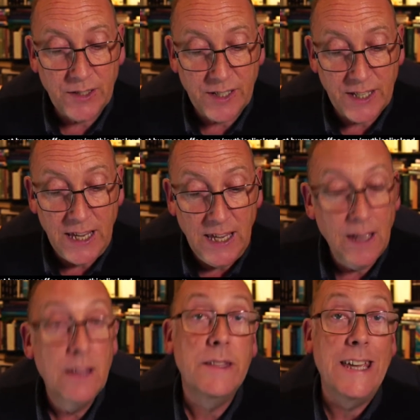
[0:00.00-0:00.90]
Sea,
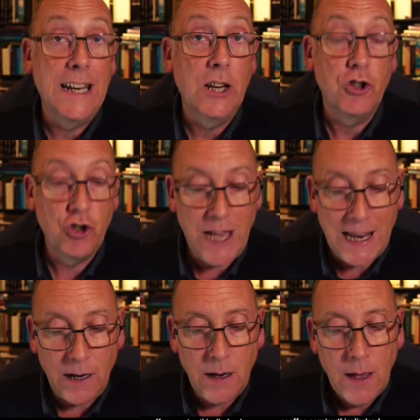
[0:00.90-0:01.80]
the English
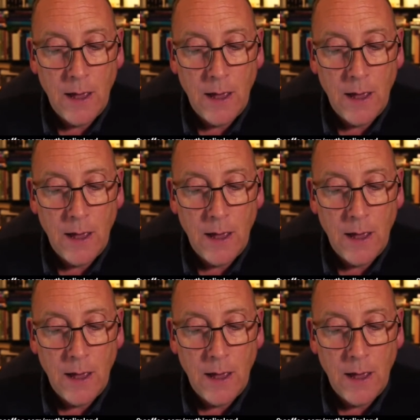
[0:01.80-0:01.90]
Channel,